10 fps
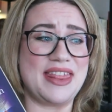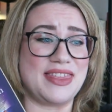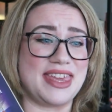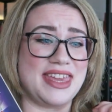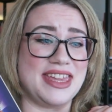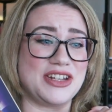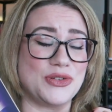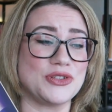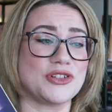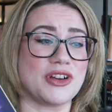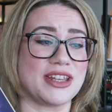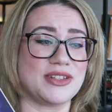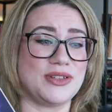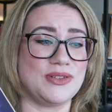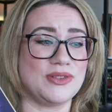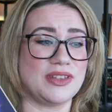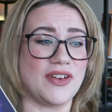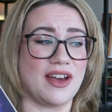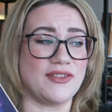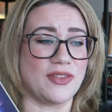The children are trying to
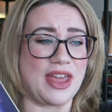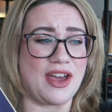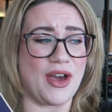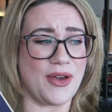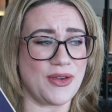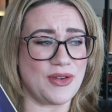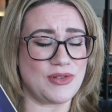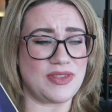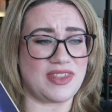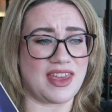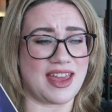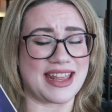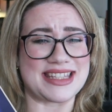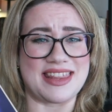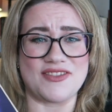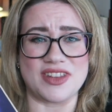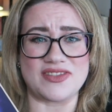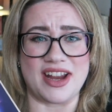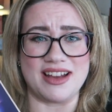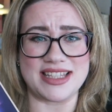survive on their own. Like I said, they've got
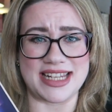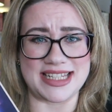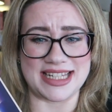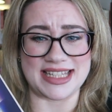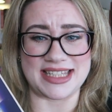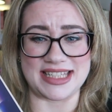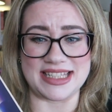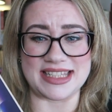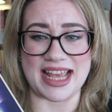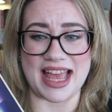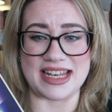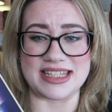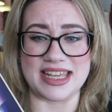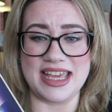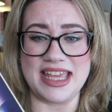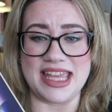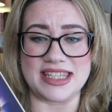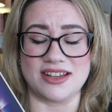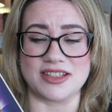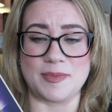this very isolated existence, and
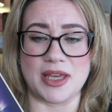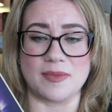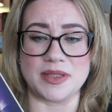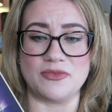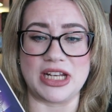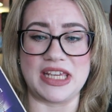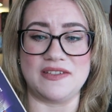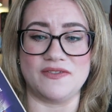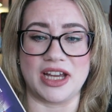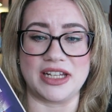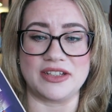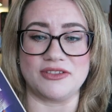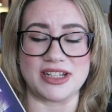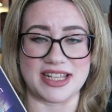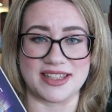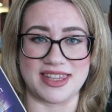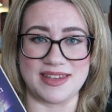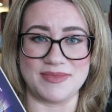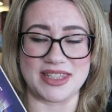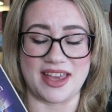it starts to pick up some really violent, grotesque
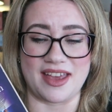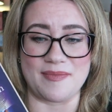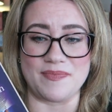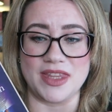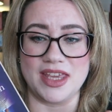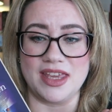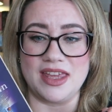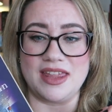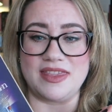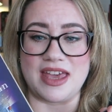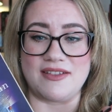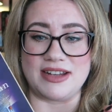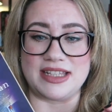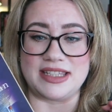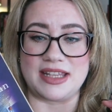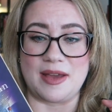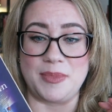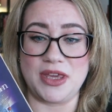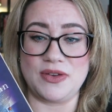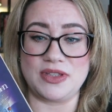themes. There is
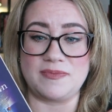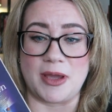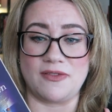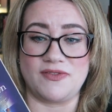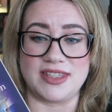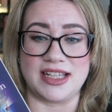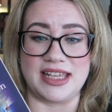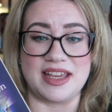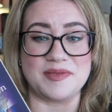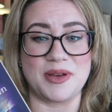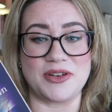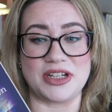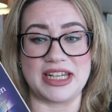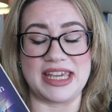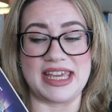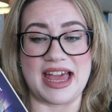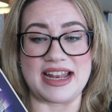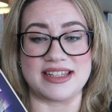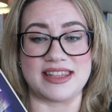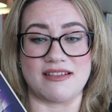abuse, both physically and emotionally,
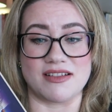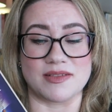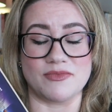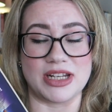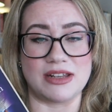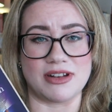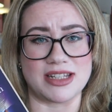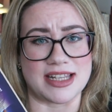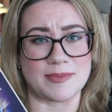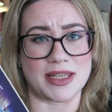and there are some really grotesque